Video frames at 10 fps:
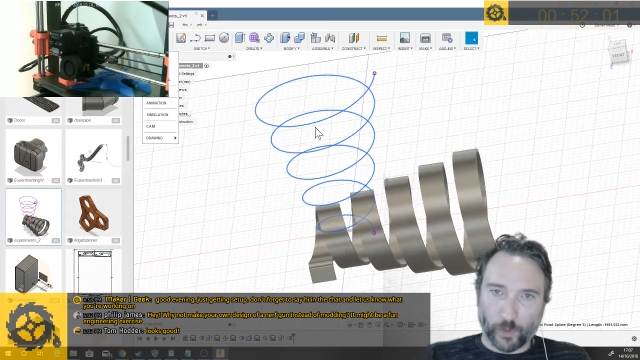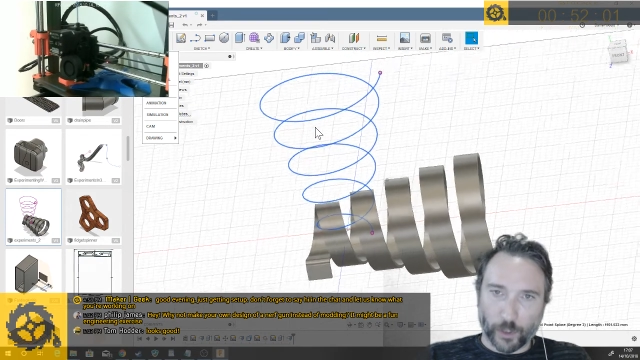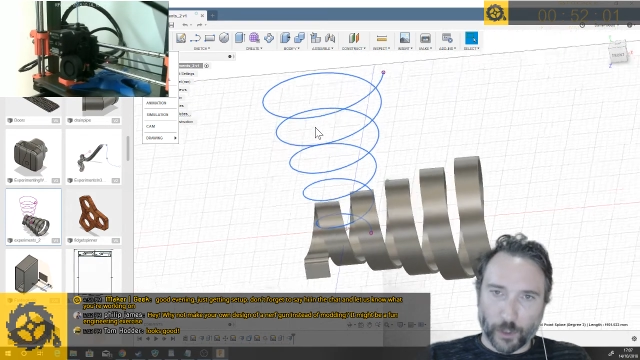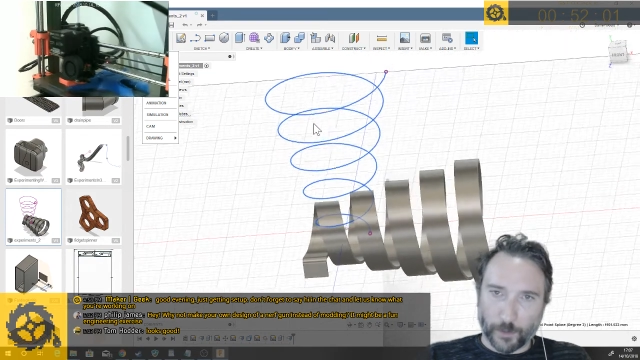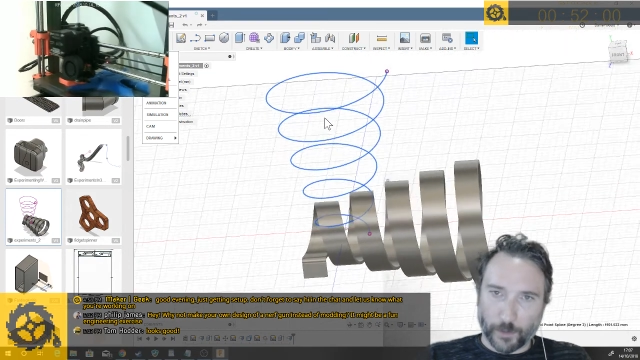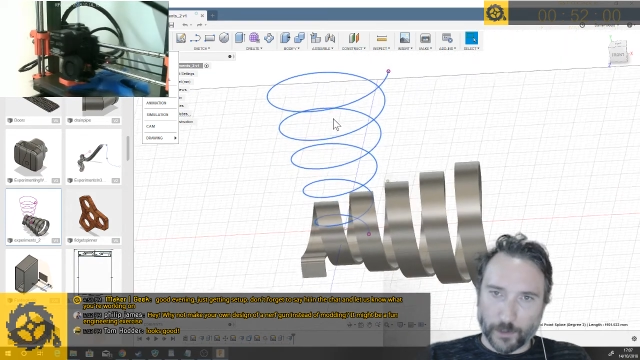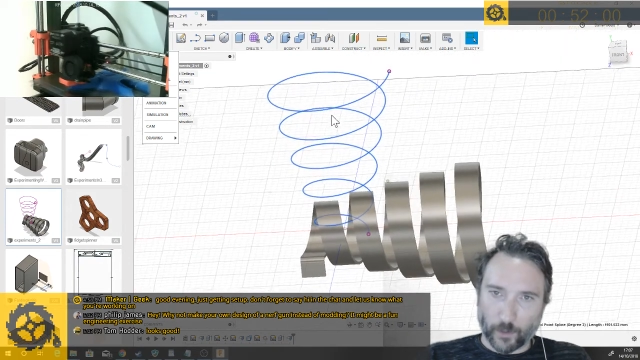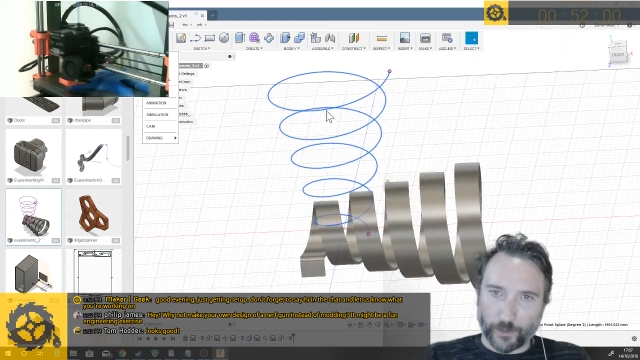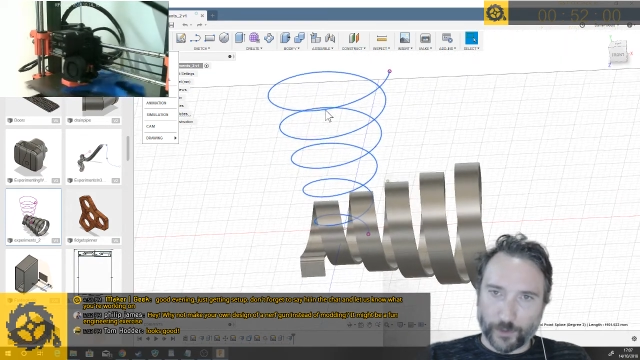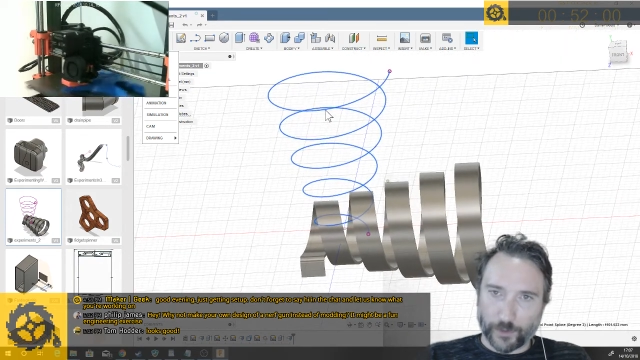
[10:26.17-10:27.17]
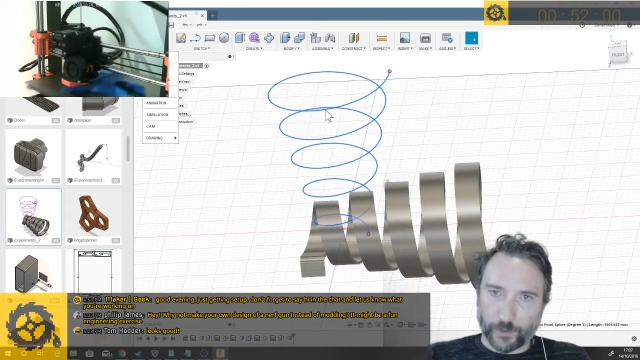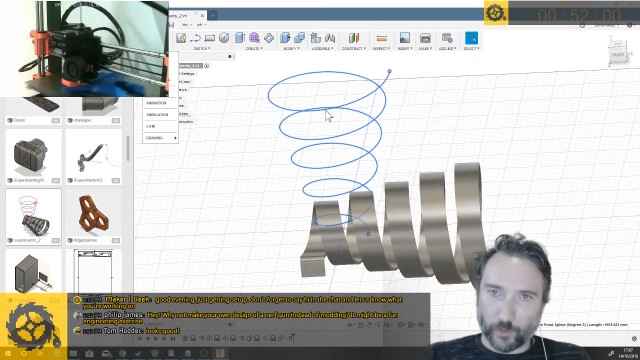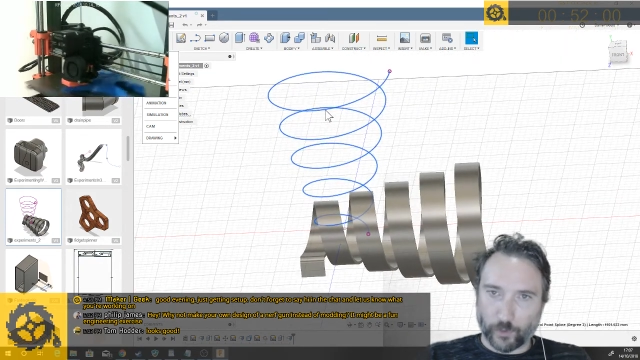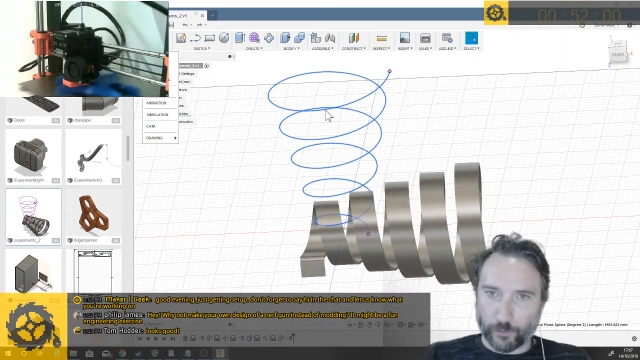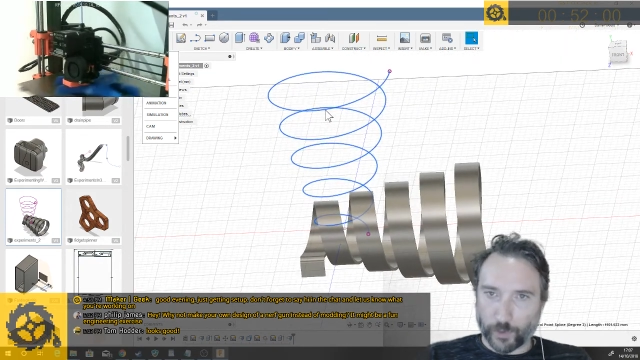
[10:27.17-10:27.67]
work because it wanted to
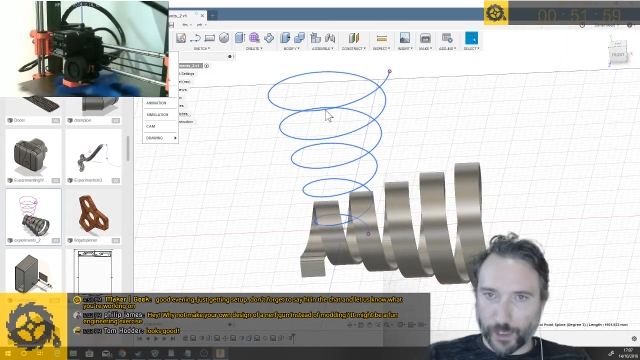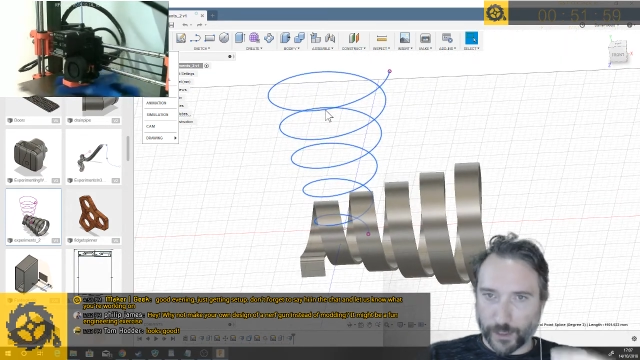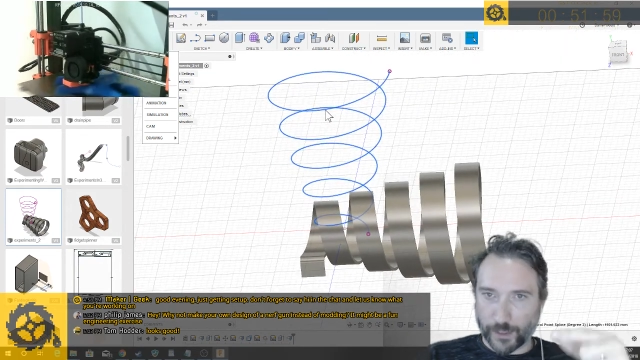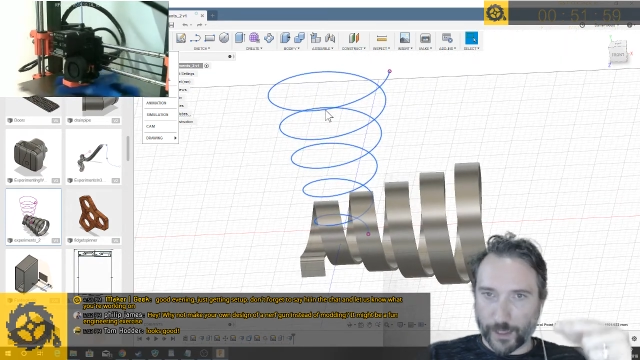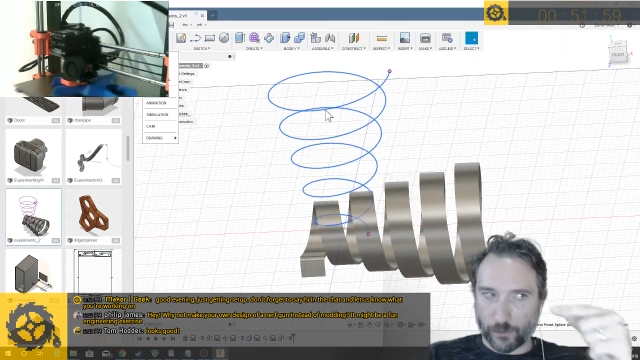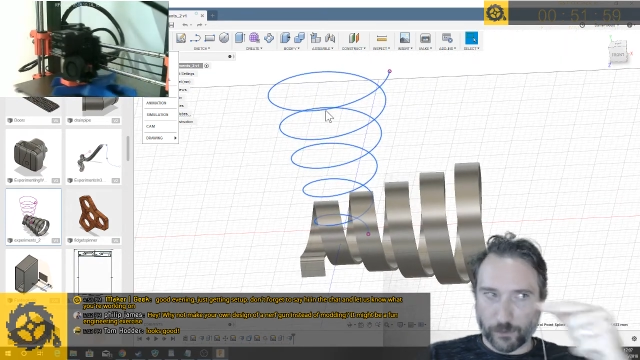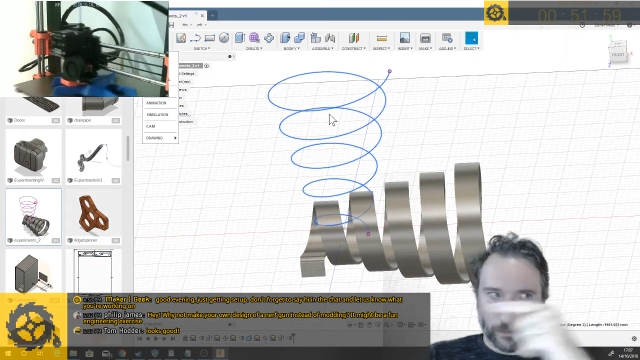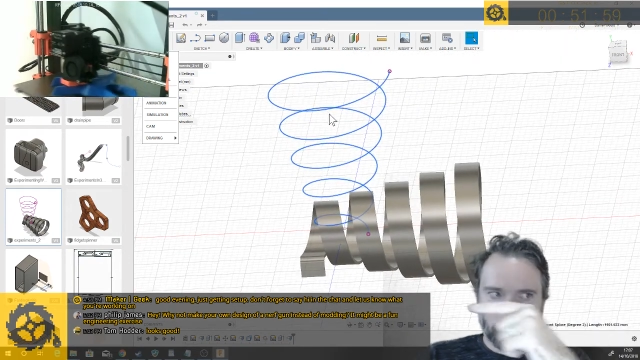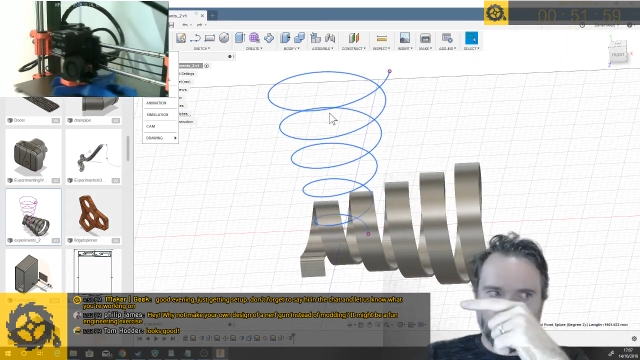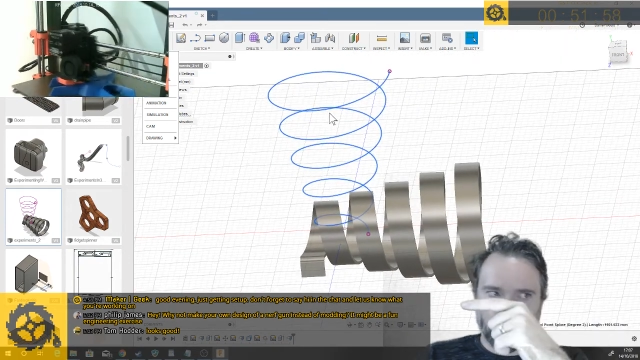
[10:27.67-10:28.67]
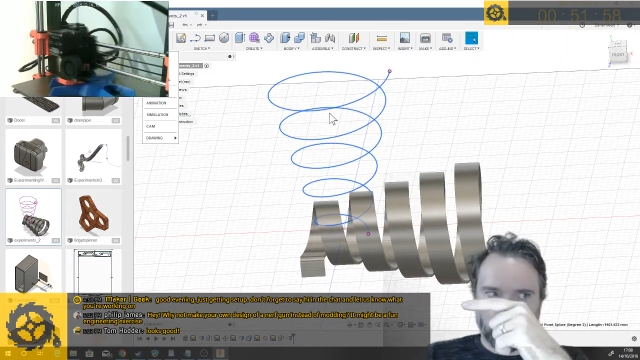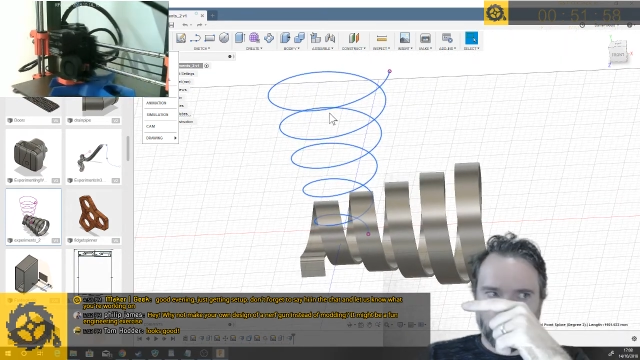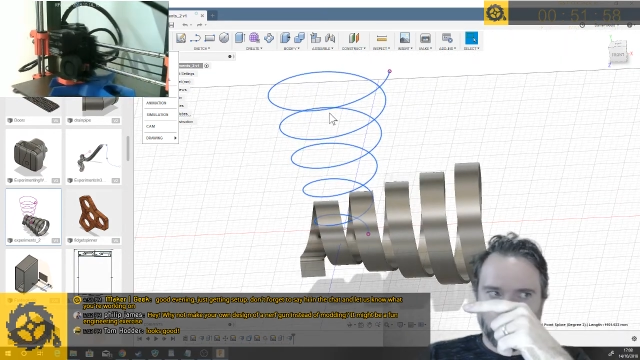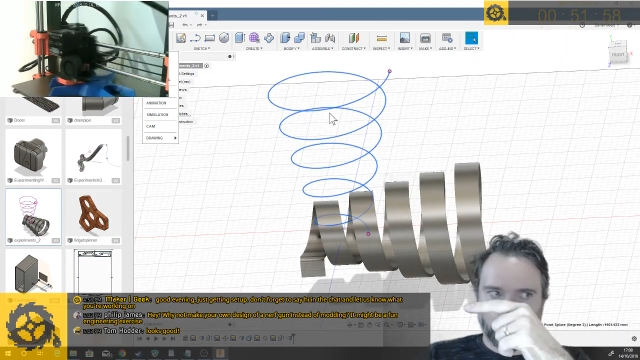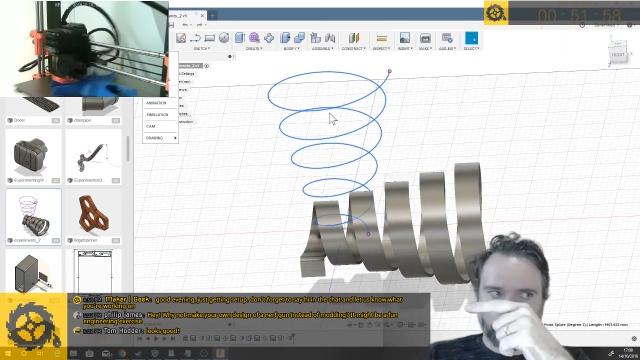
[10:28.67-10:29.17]
sort of project it out
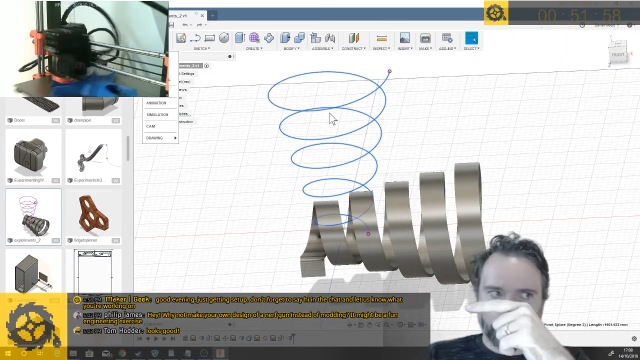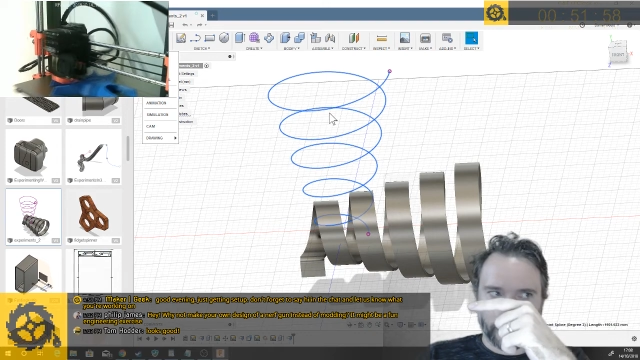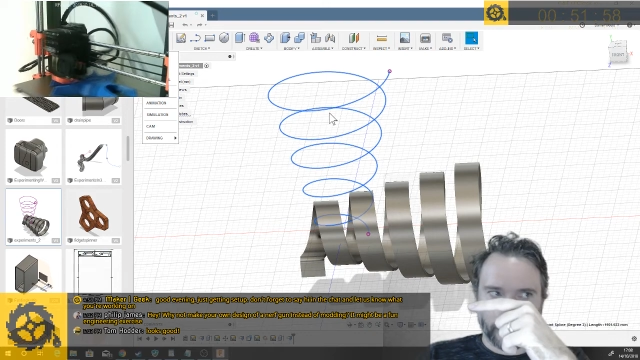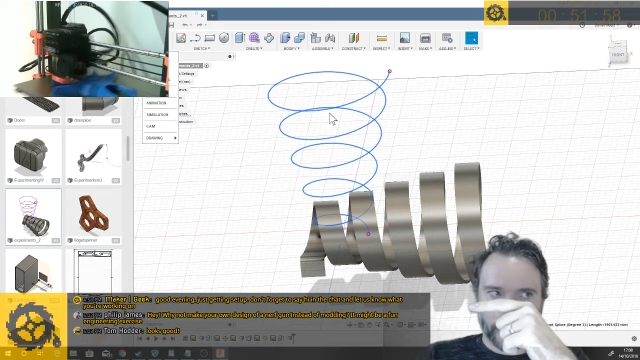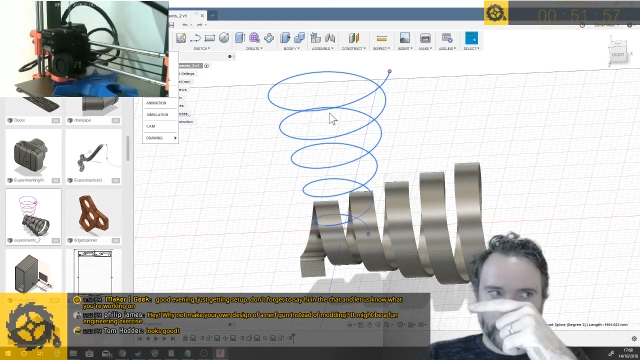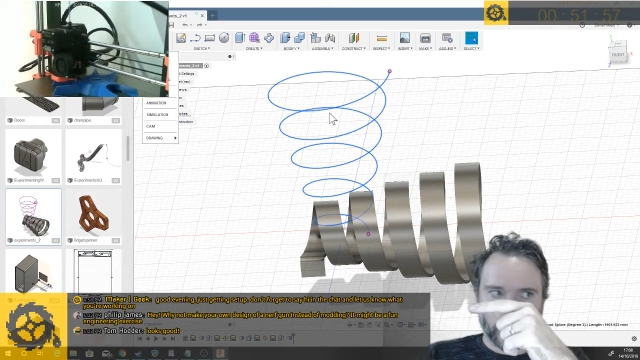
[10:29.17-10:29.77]
kind of this